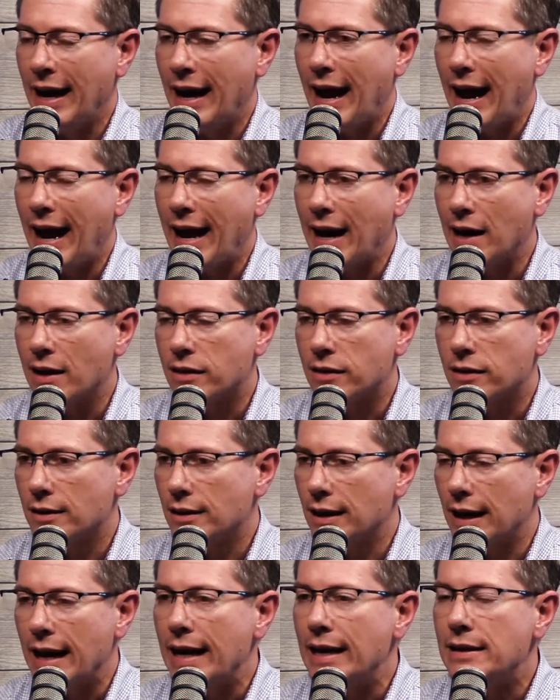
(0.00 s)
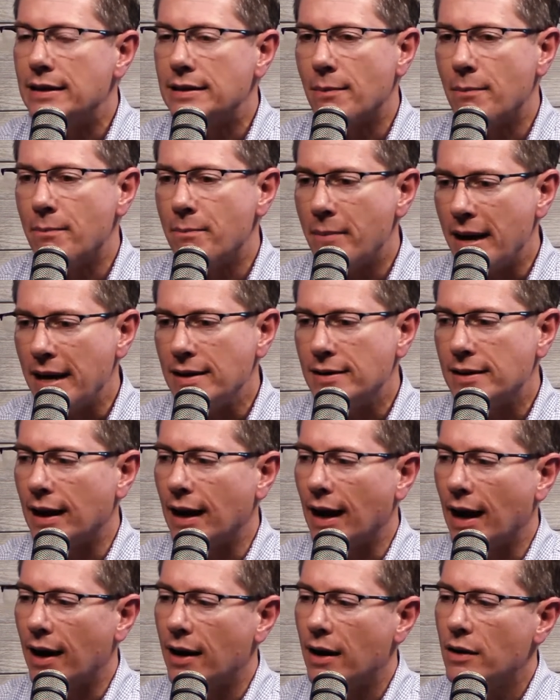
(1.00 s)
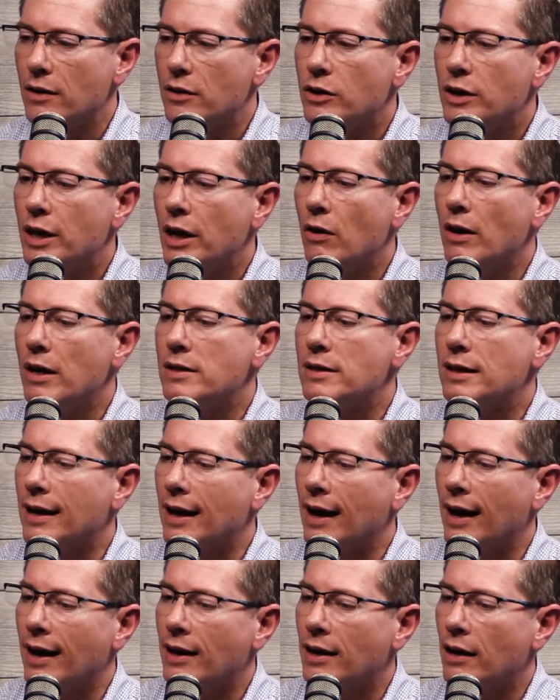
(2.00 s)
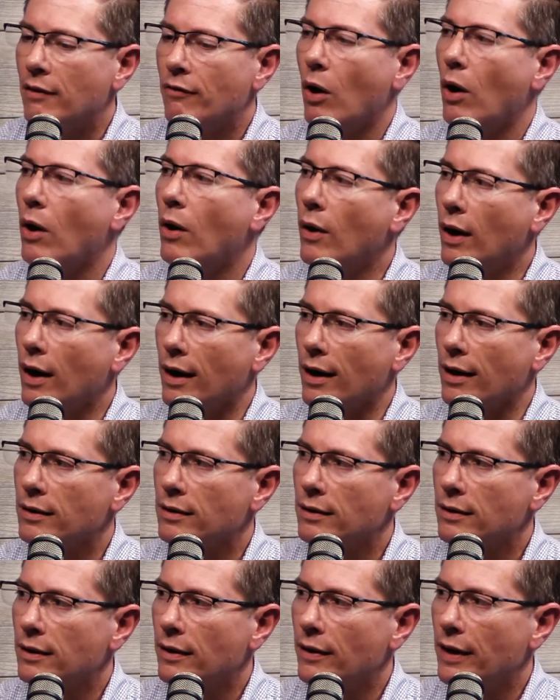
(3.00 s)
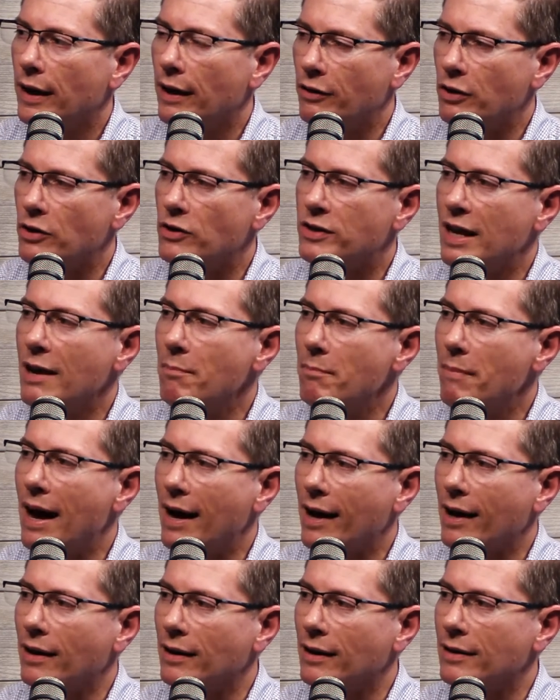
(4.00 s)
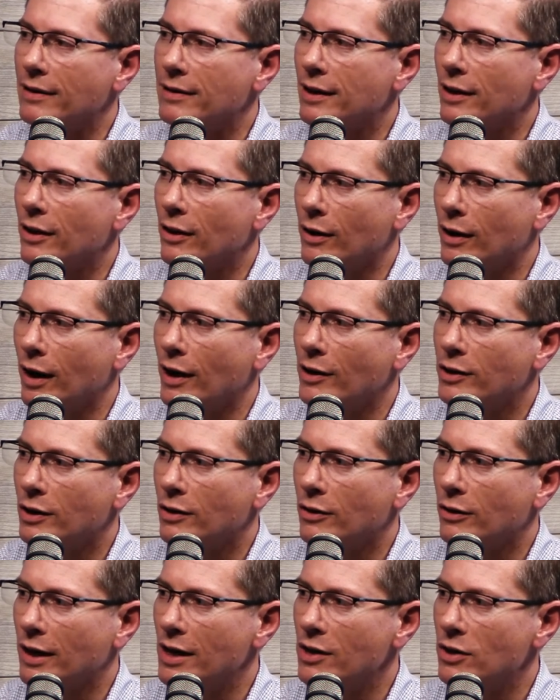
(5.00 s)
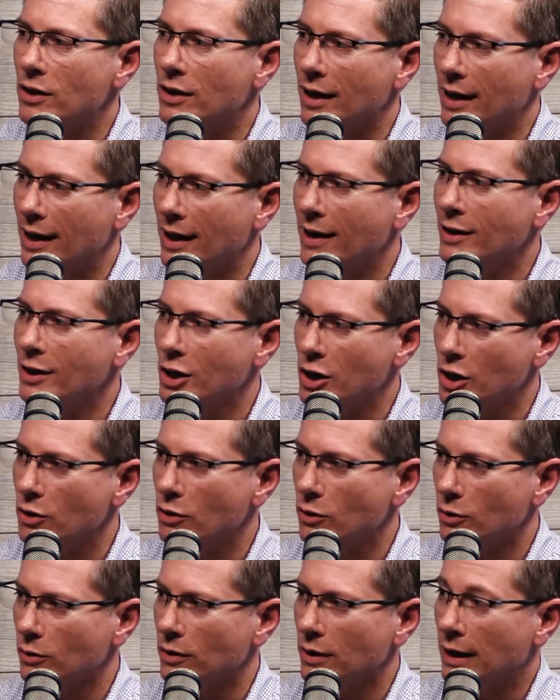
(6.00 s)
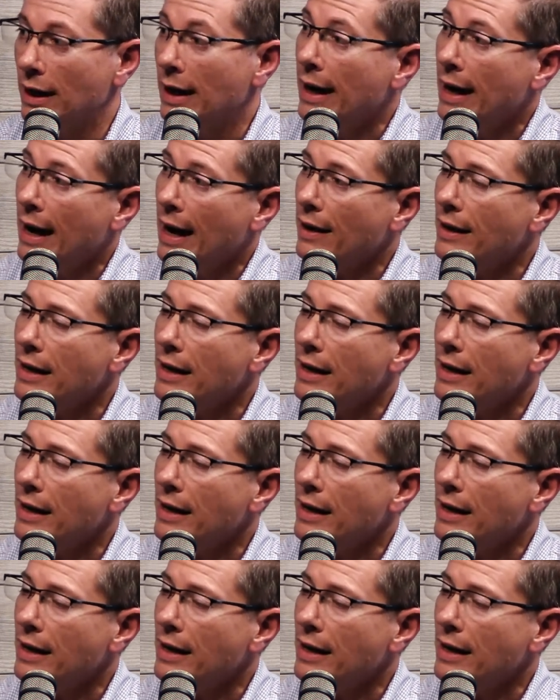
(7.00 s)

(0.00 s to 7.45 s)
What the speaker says: And it's amazing. There is a kind of awe. If you step back and consider God's creation in you, and